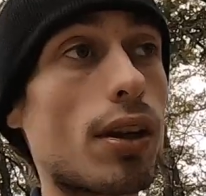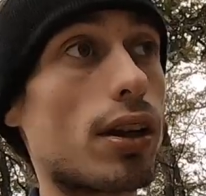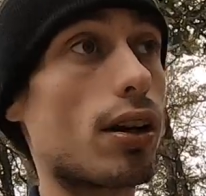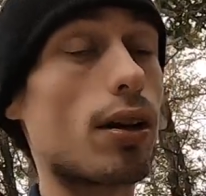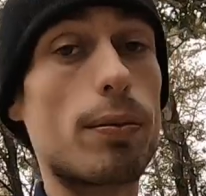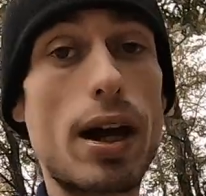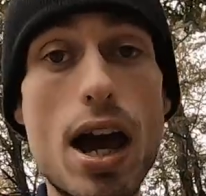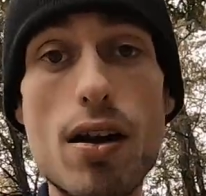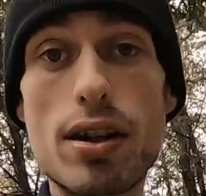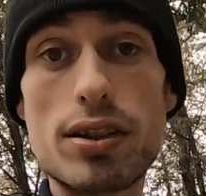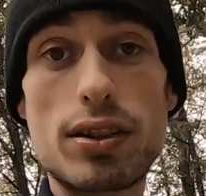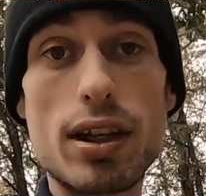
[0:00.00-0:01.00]
Your
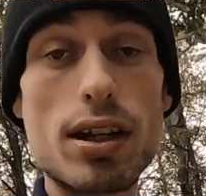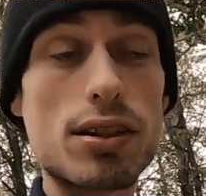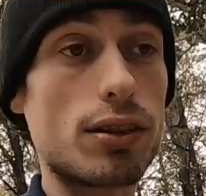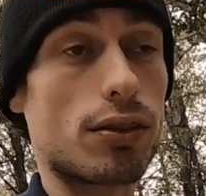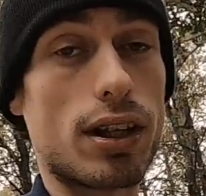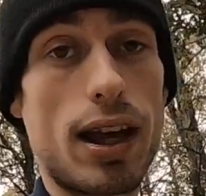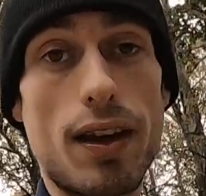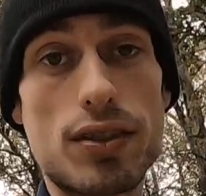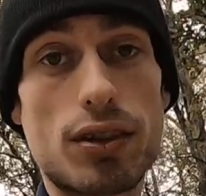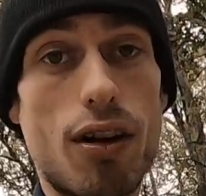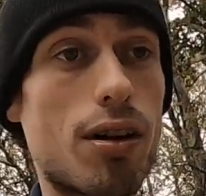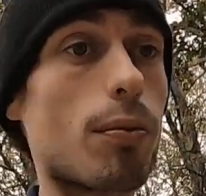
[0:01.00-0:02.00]
battery's dead, you can't
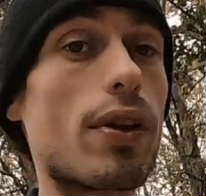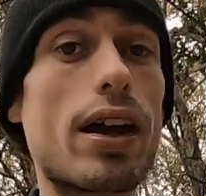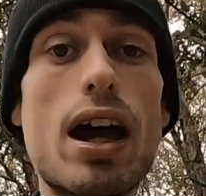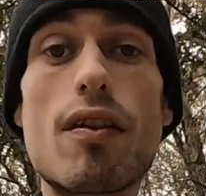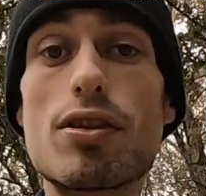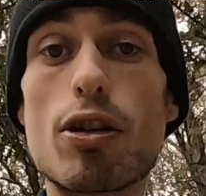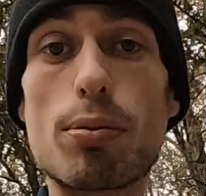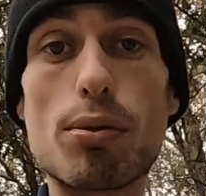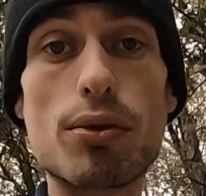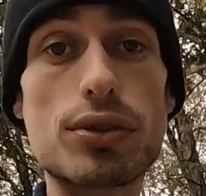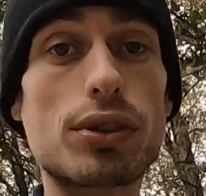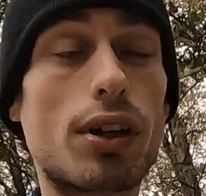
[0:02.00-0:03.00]
start them. They have no
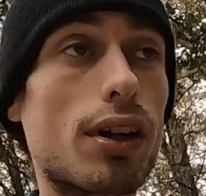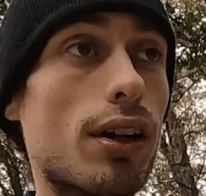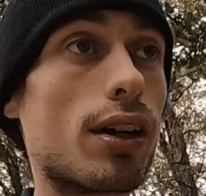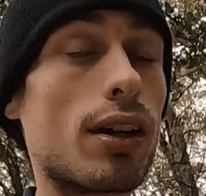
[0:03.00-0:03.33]
pull start.